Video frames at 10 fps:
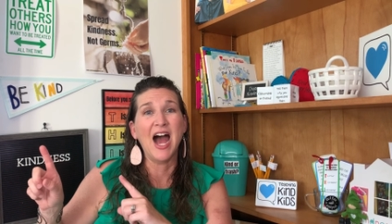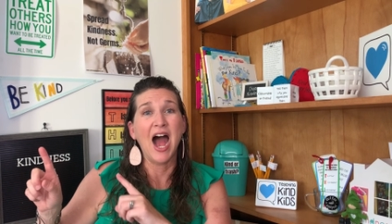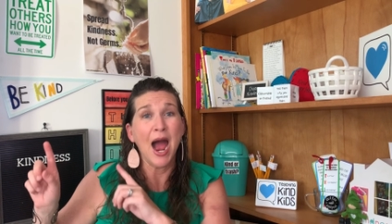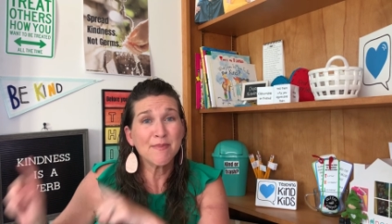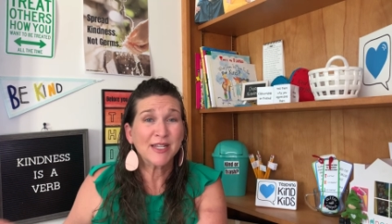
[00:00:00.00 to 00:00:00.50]

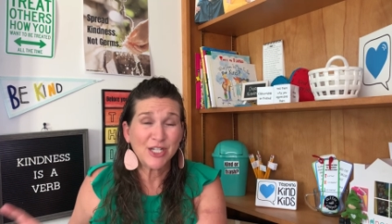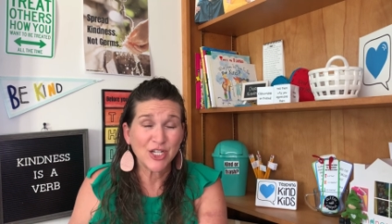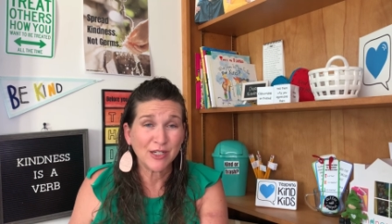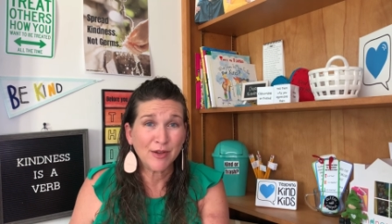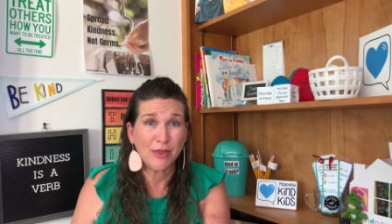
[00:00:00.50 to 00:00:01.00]
I'm going to
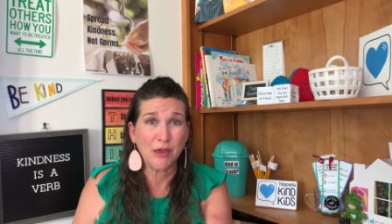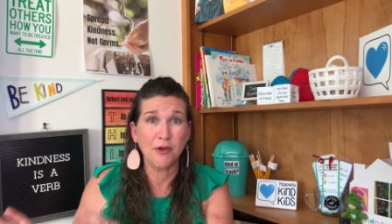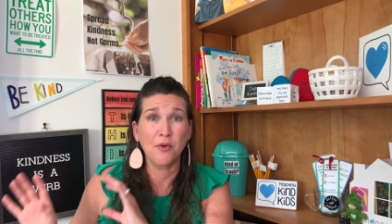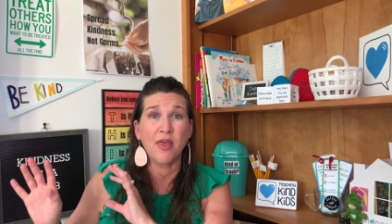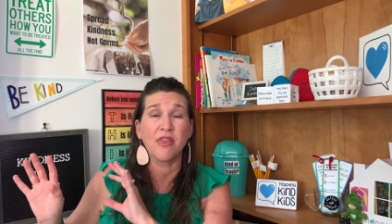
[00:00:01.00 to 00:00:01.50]
share with
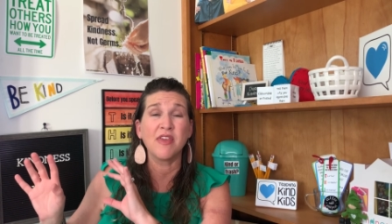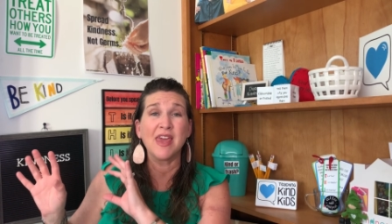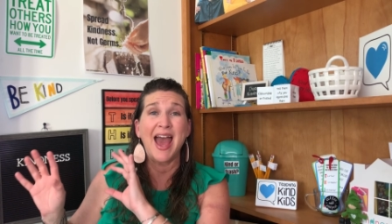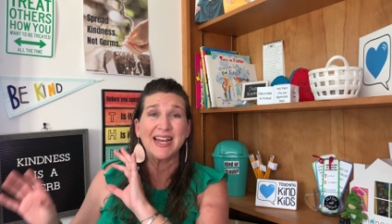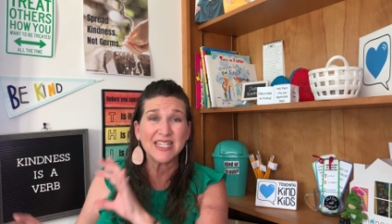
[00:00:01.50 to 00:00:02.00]
you
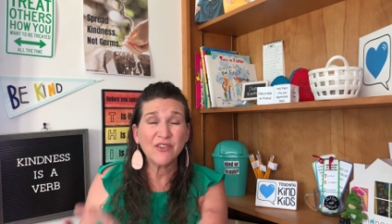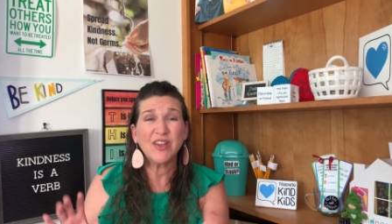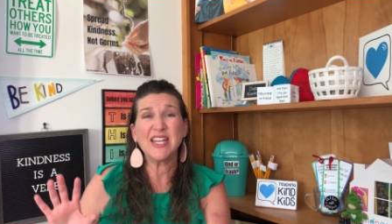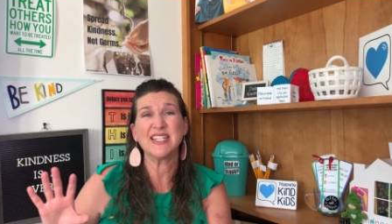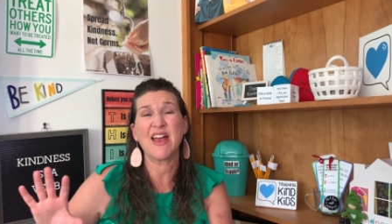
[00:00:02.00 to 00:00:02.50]
the
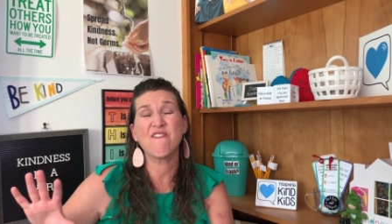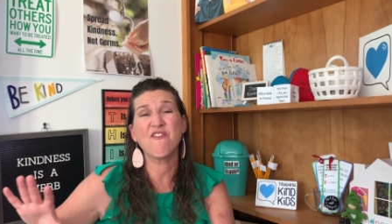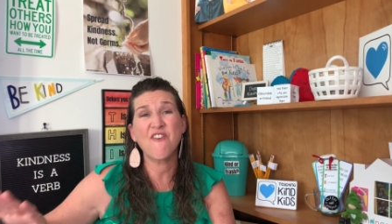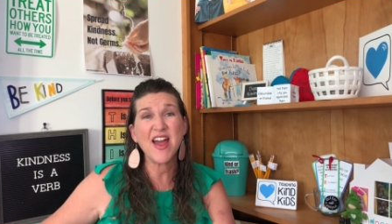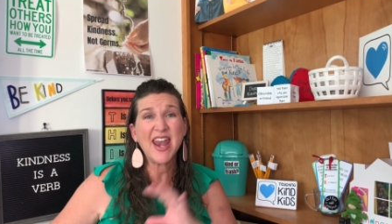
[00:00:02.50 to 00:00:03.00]
activities and
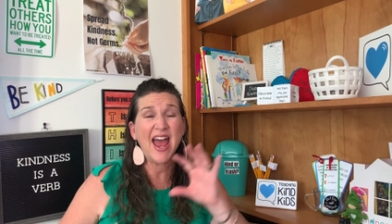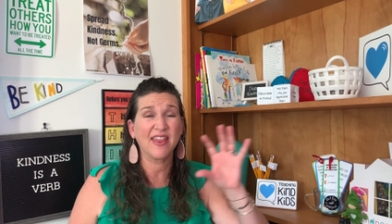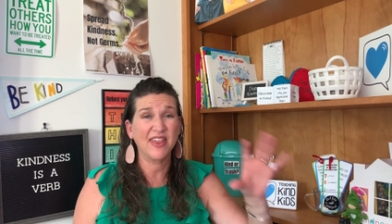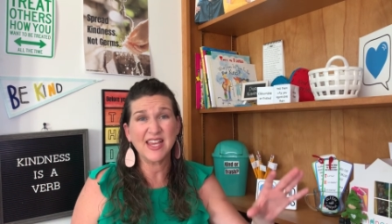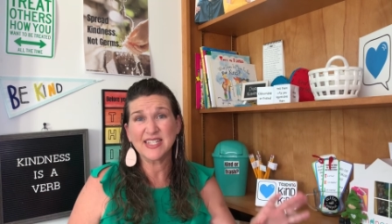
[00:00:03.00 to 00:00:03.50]
fun
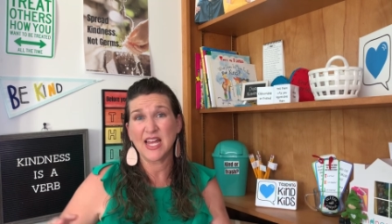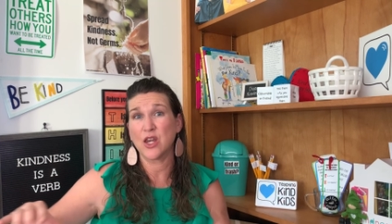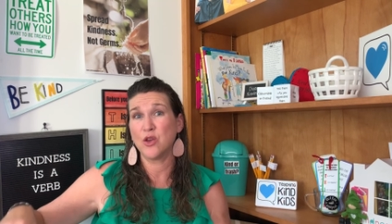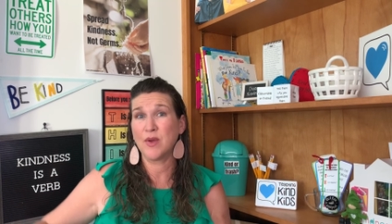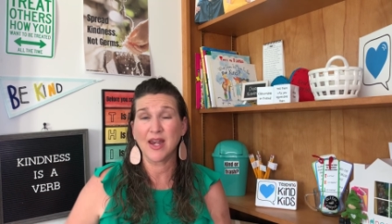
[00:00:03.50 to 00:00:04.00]
things that
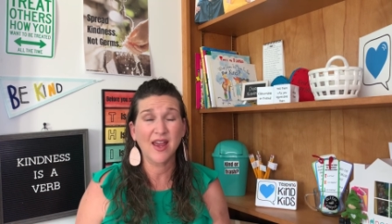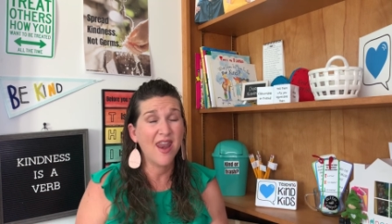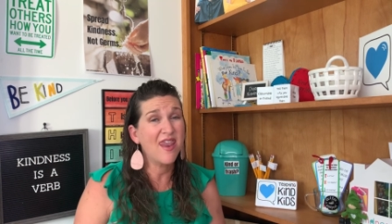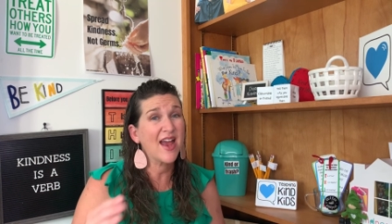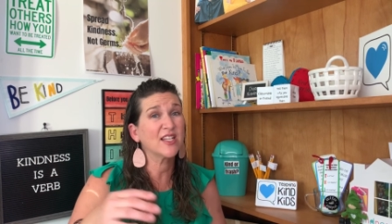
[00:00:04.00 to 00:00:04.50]
you can
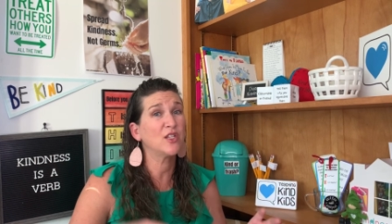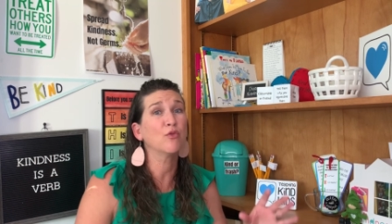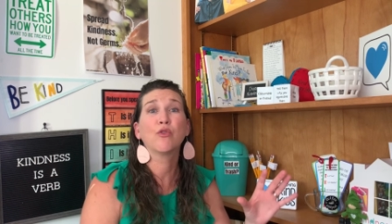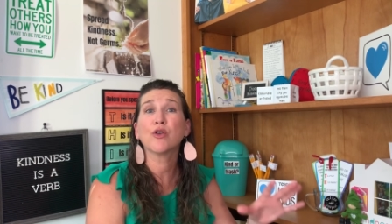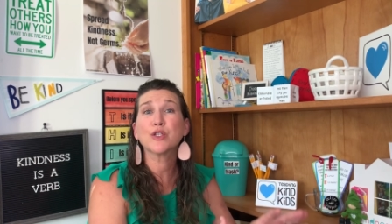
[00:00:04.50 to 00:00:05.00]
connect to
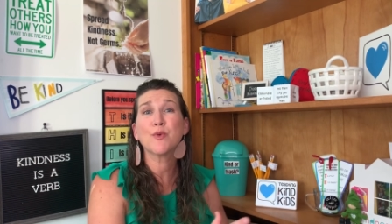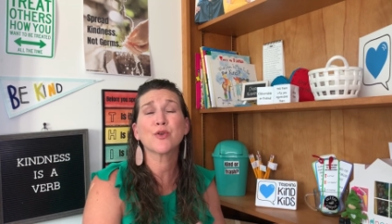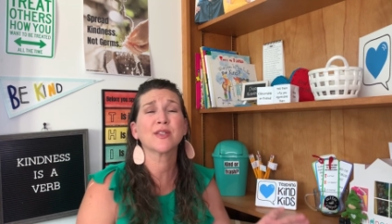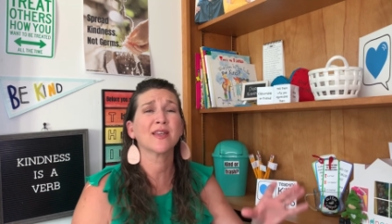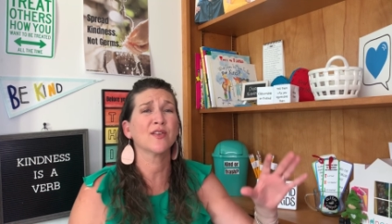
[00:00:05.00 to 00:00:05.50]
gross motor
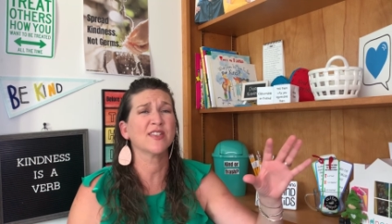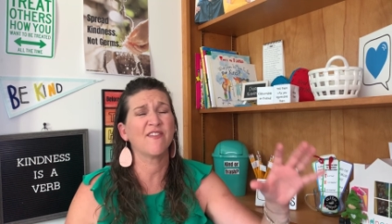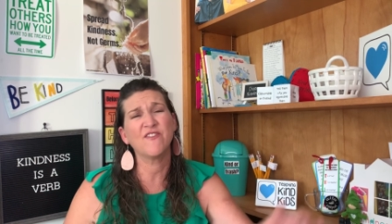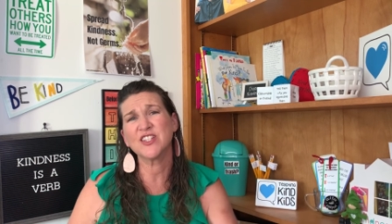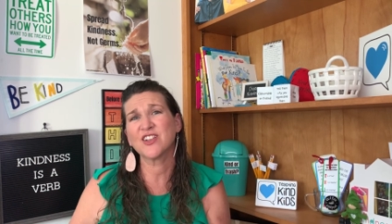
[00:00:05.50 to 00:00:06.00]
skills
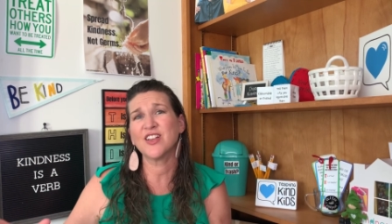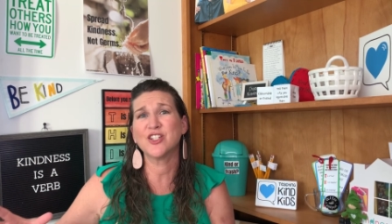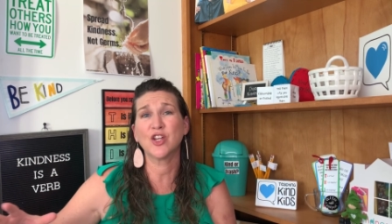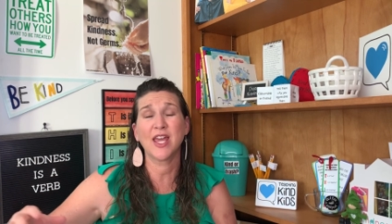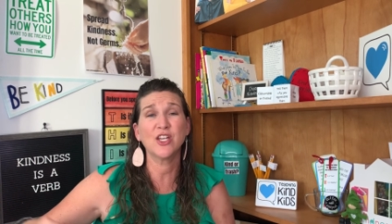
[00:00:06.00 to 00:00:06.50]
and physical
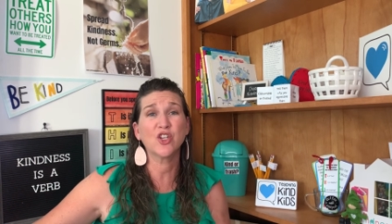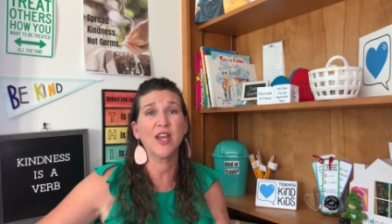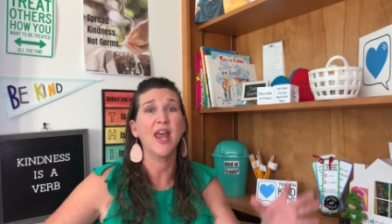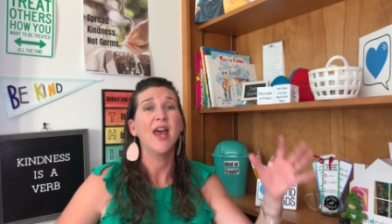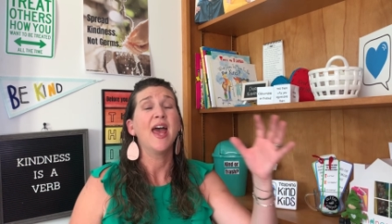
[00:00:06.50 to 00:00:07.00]

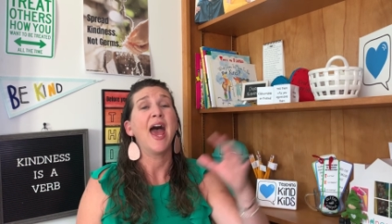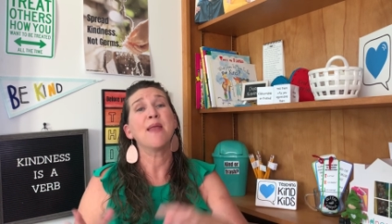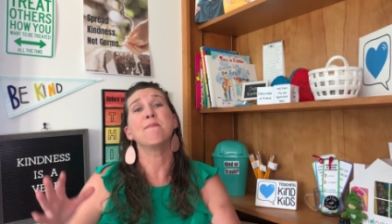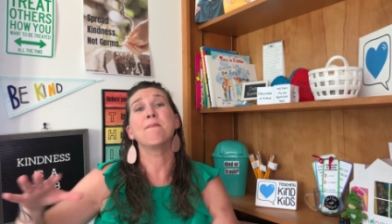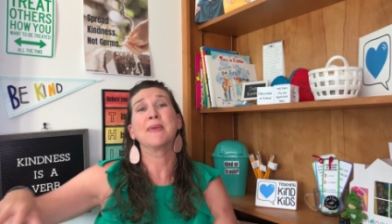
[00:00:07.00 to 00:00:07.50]
education
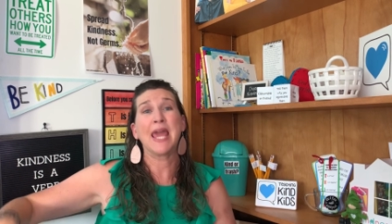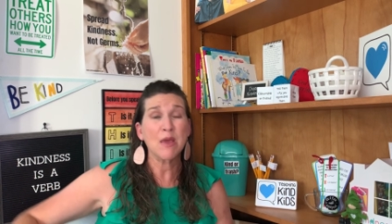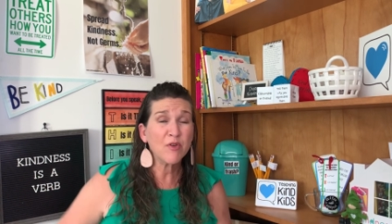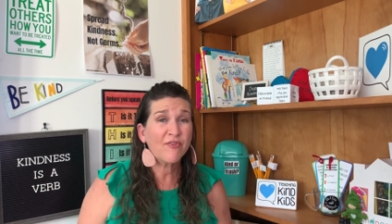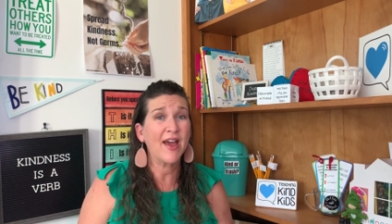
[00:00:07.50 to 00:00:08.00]
and
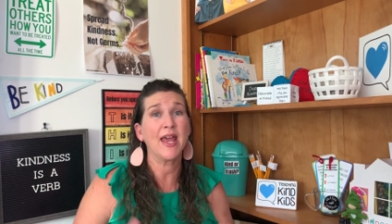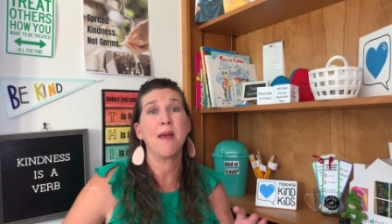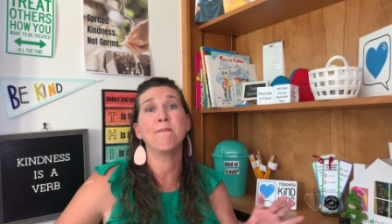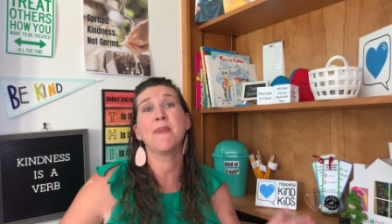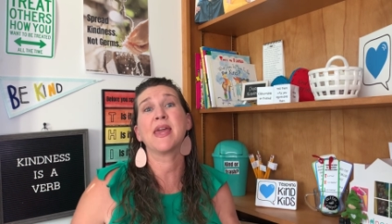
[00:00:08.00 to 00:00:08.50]
gamify it
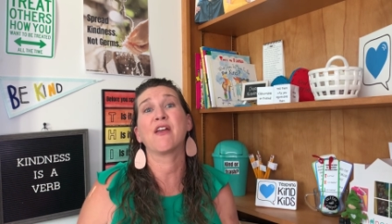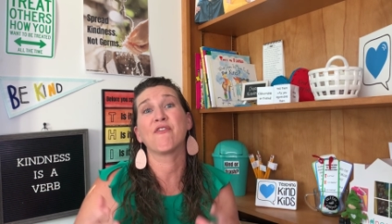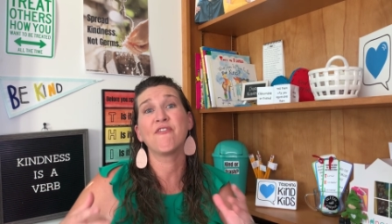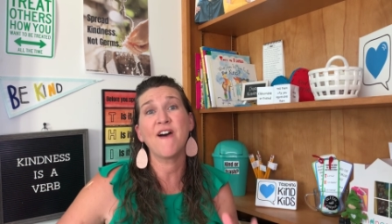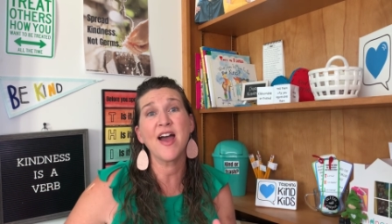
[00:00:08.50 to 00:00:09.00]
and make it
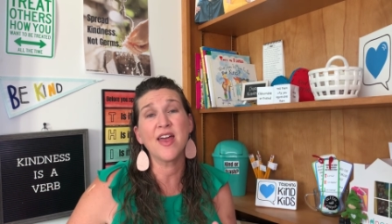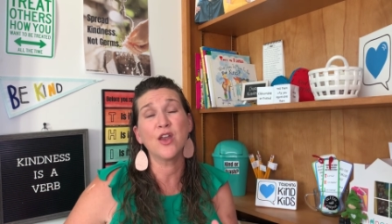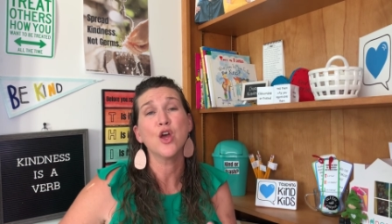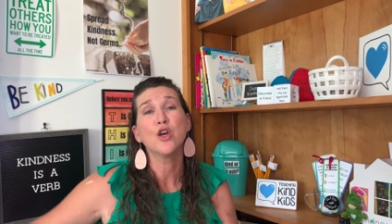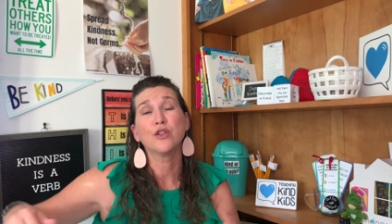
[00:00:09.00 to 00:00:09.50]

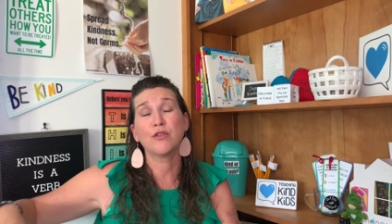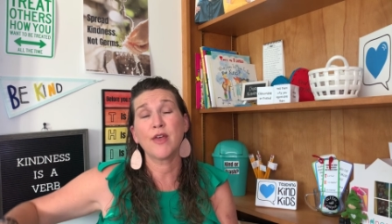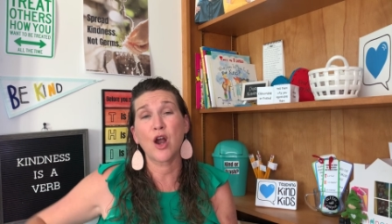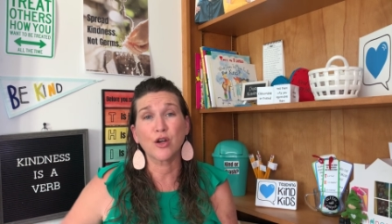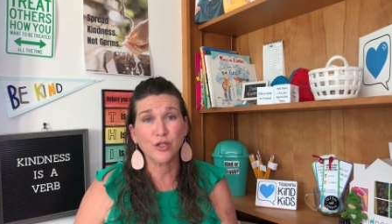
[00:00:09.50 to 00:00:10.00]
fun so
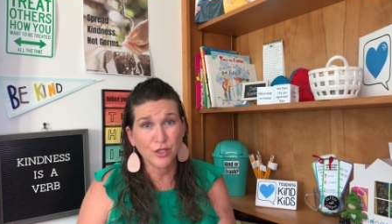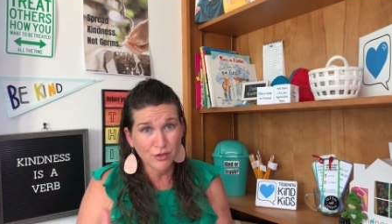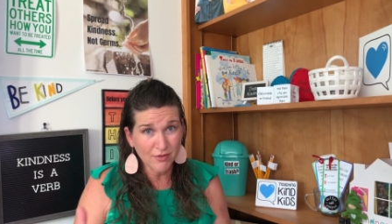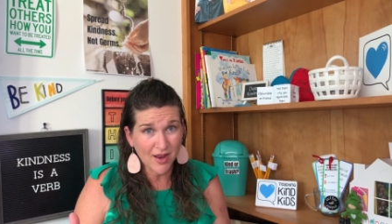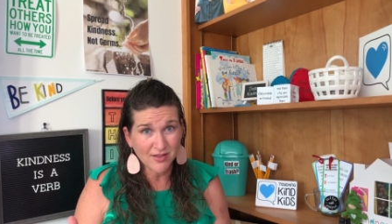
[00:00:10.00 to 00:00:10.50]
that our
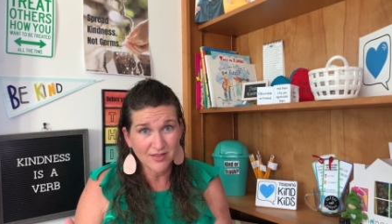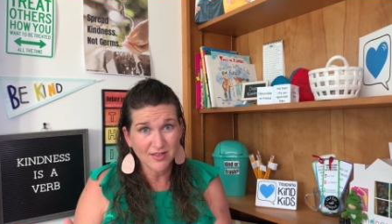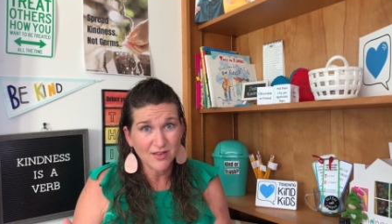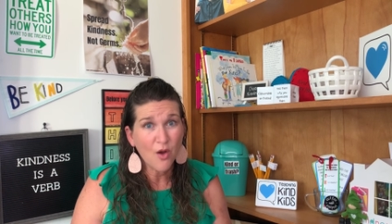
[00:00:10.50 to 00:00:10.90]
students